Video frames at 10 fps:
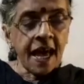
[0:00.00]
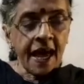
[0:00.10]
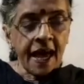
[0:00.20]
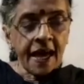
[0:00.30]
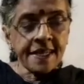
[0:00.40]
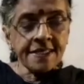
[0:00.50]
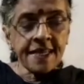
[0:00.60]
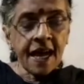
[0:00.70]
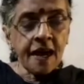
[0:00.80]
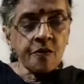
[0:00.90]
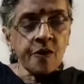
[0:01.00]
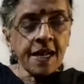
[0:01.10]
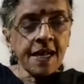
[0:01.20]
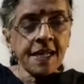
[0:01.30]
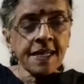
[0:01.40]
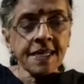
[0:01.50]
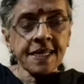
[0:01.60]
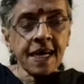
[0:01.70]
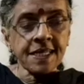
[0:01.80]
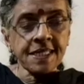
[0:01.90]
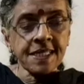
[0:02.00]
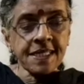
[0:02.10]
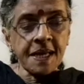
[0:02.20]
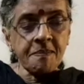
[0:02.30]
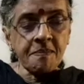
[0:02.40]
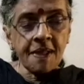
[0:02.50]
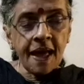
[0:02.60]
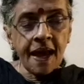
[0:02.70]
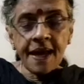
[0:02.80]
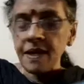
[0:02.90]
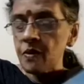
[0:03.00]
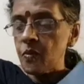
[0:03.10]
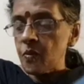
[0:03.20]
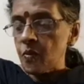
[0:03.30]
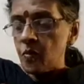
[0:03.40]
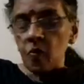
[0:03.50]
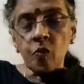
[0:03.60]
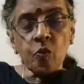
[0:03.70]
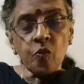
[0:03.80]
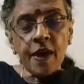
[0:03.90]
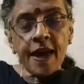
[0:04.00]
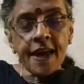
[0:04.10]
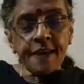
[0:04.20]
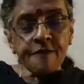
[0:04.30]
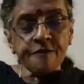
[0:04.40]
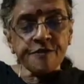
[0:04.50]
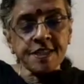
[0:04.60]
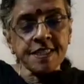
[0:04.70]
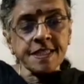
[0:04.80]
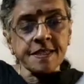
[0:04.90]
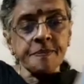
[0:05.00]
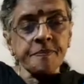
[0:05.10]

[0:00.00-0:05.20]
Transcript: and I will cut them like waves.